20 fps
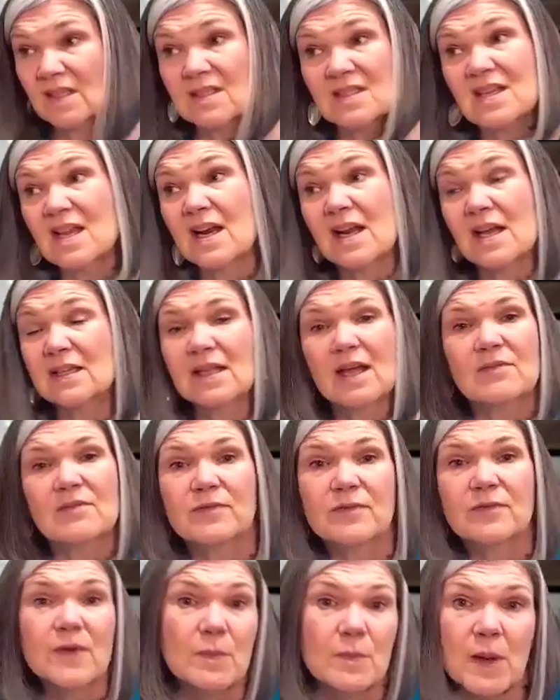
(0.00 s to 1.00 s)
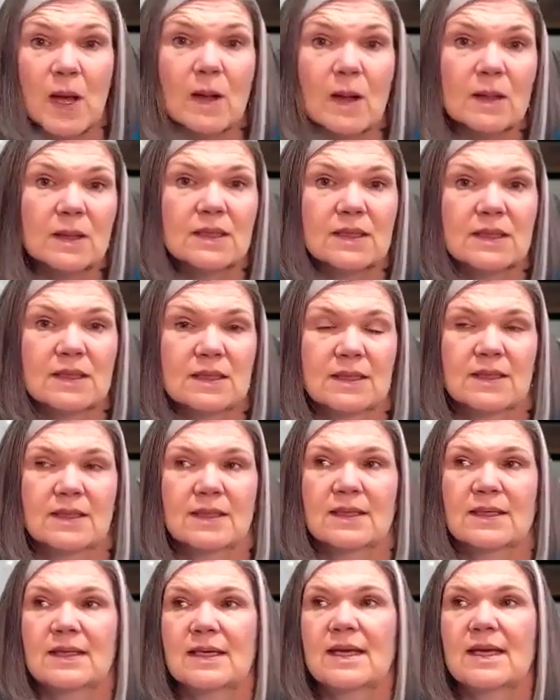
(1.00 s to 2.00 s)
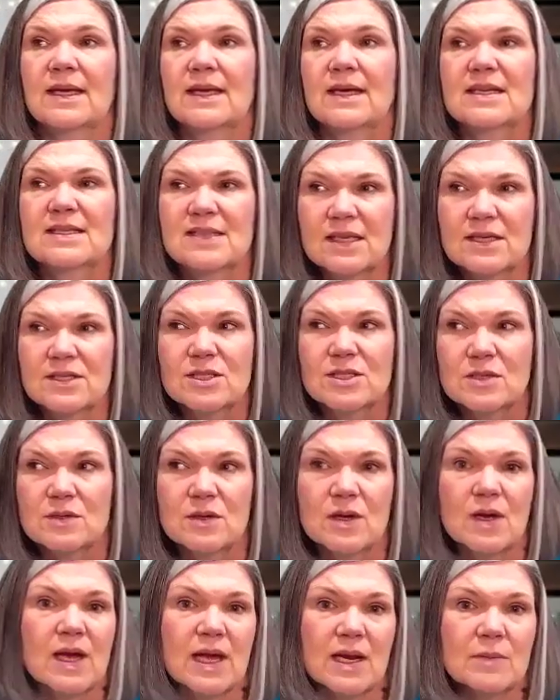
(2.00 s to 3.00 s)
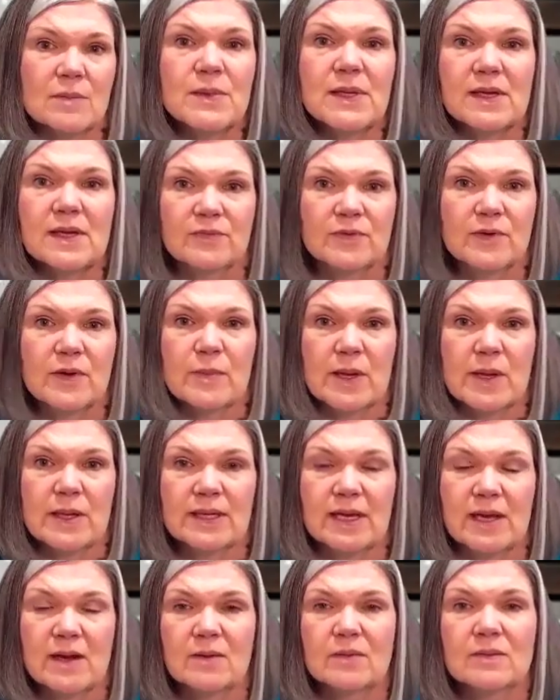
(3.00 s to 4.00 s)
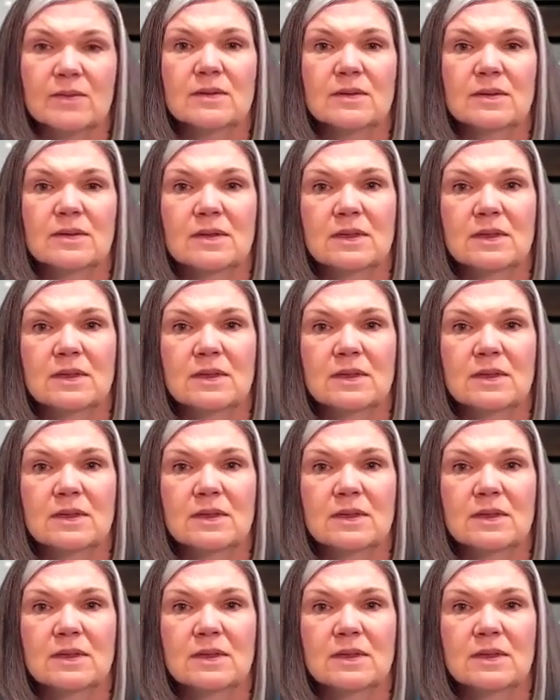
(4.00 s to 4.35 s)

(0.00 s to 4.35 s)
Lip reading: I said, "I love football." And I said, "Do you know how to play football now?"